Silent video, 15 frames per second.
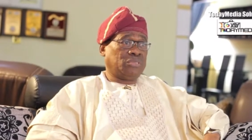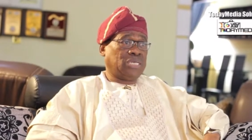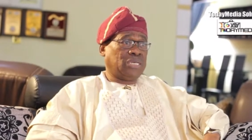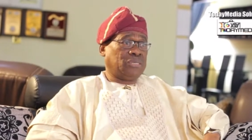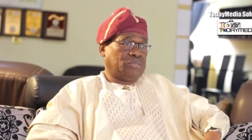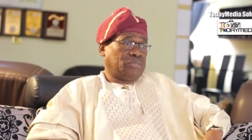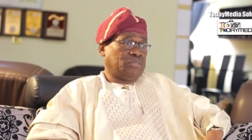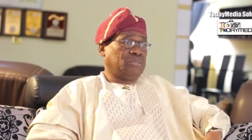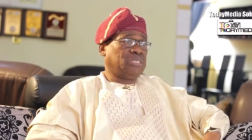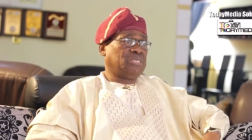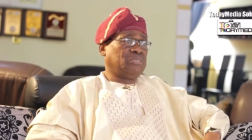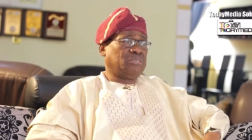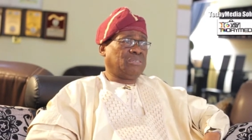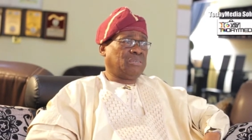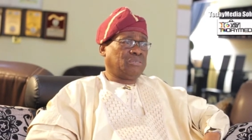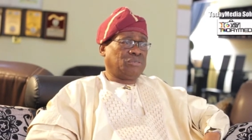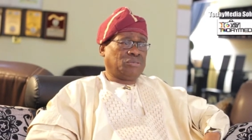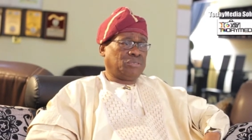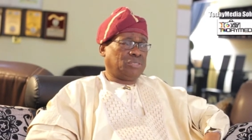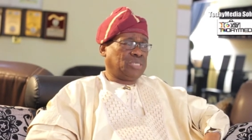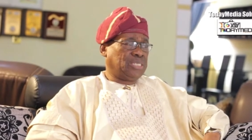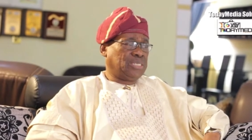Yes, it's not,
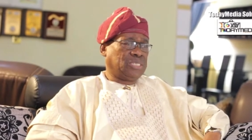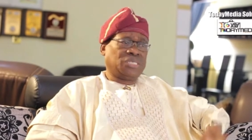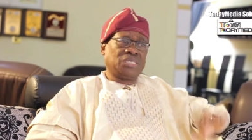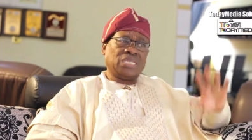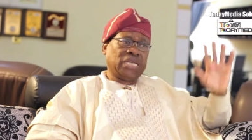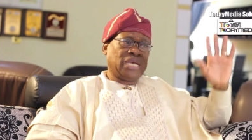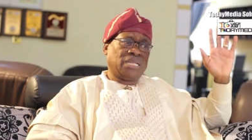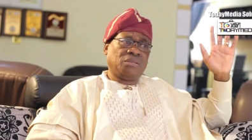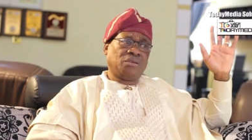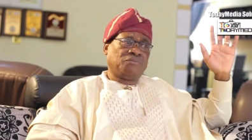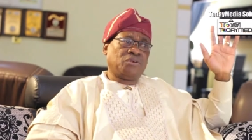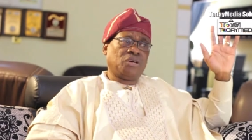it's, it's in the hand of